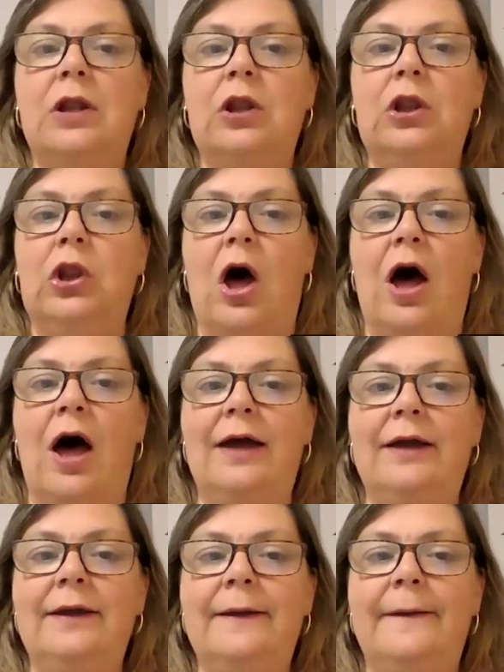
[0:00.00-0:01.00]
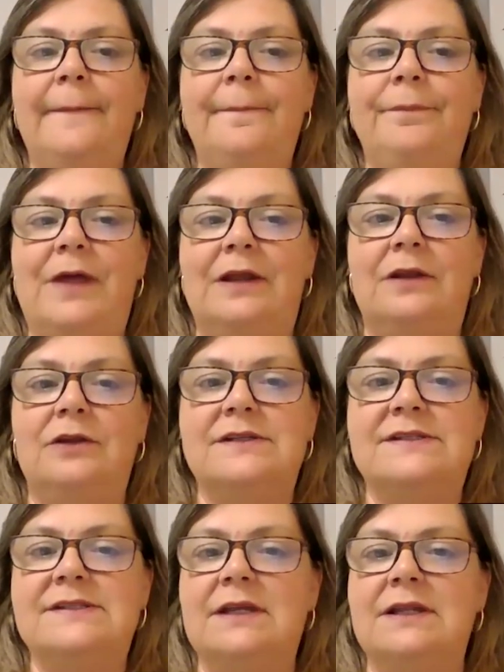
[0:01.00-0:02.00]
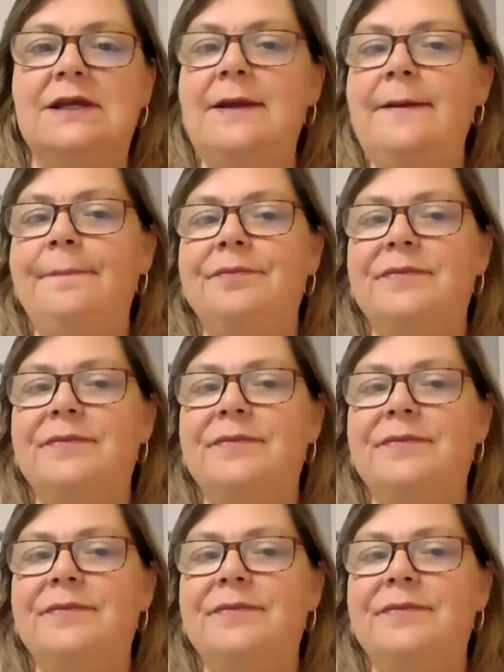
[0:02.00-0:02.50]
long that it looks silly.